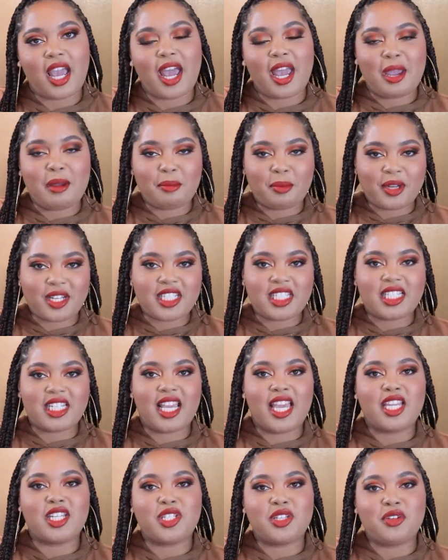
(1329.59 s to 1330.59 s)
I
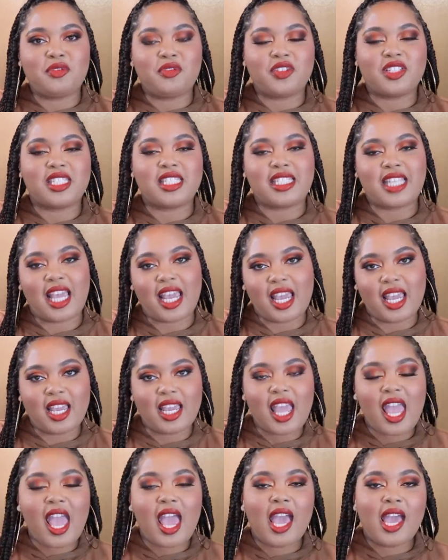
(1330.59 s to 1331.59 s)
appreciate you for
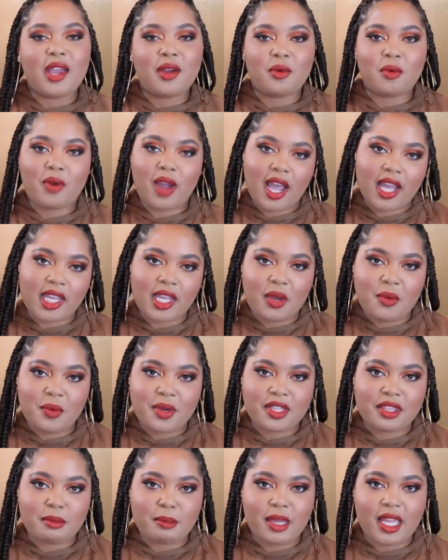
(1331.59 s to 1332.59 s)
staying and rocking
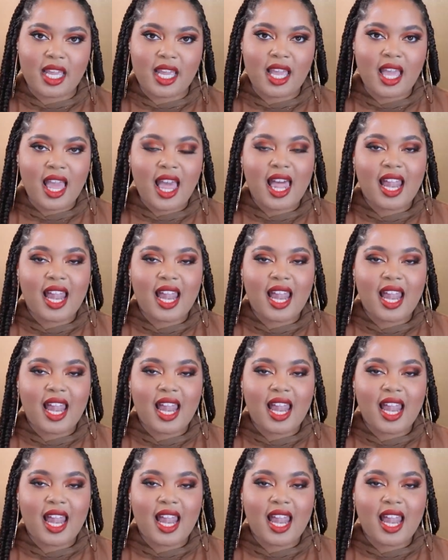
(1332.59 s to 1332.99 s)
with me.